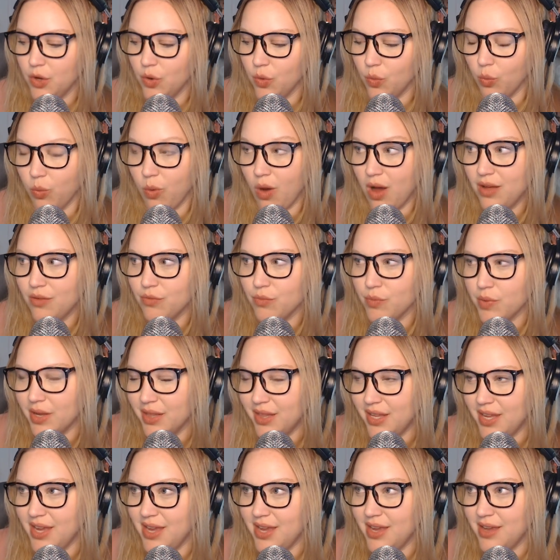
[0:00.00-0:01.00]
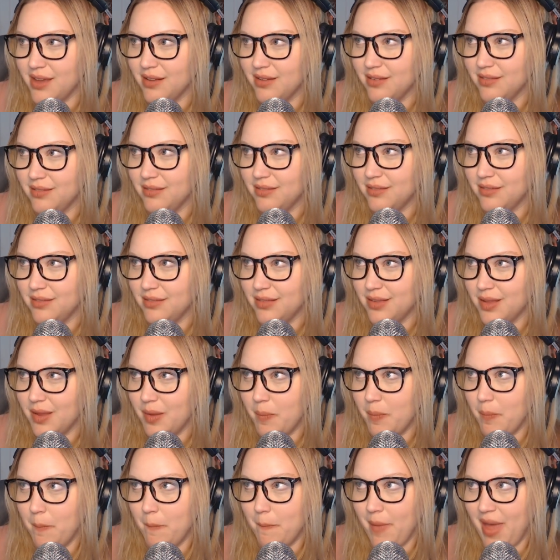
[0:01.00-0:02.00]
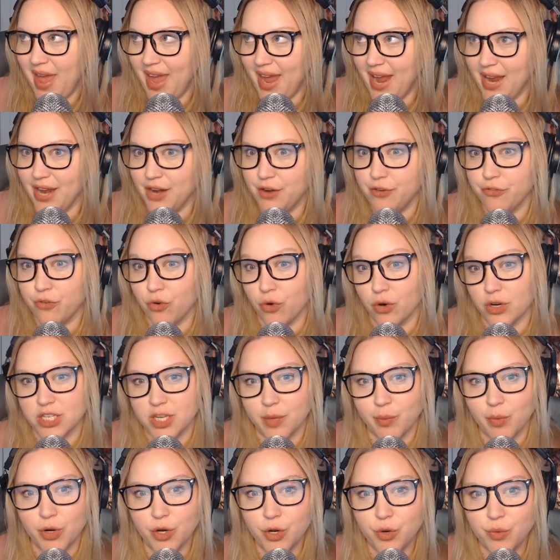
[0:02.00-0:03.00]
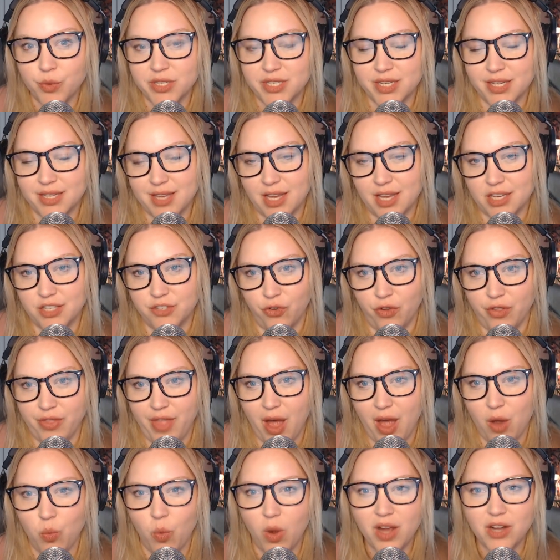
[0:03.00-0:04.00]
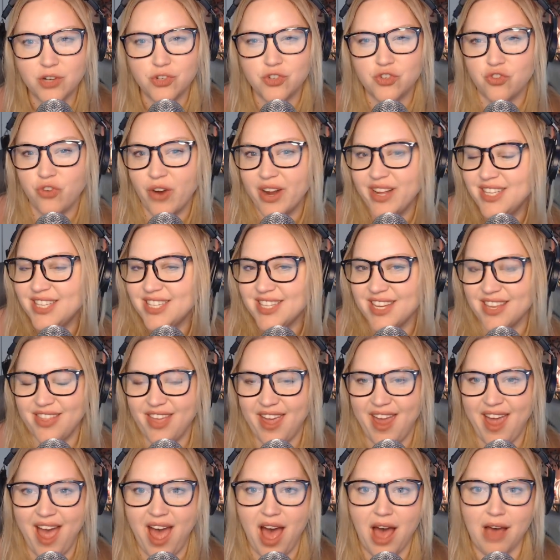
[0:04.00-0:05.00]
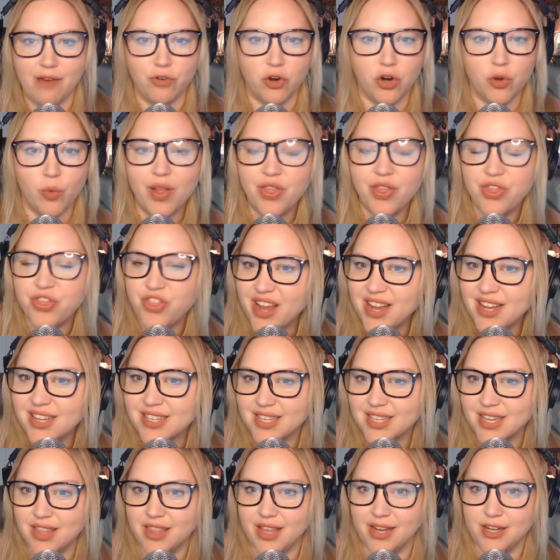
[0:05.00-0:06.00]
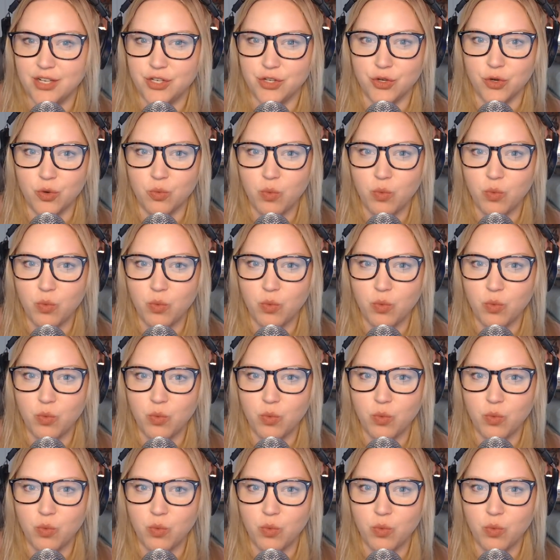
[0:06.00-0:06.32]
what really made for someone who was successful in that? What traits did they have or what things did they do?